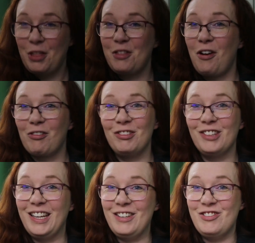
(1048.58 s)

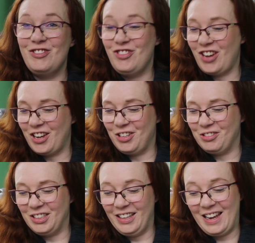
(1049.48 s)
Thoroughly,
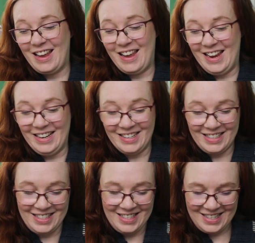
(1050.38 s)
genuinely hate
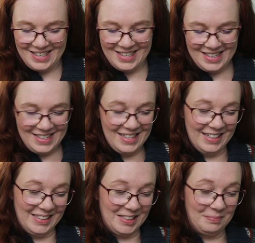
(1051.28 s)
it.
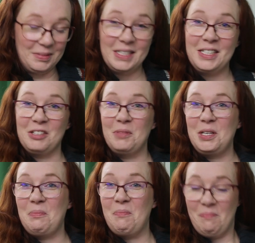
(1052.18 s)
So many
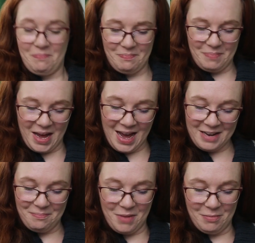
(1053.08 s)

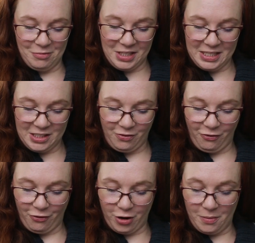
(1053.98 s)
bad memories
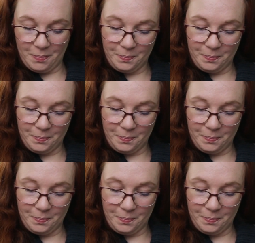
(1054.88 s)
from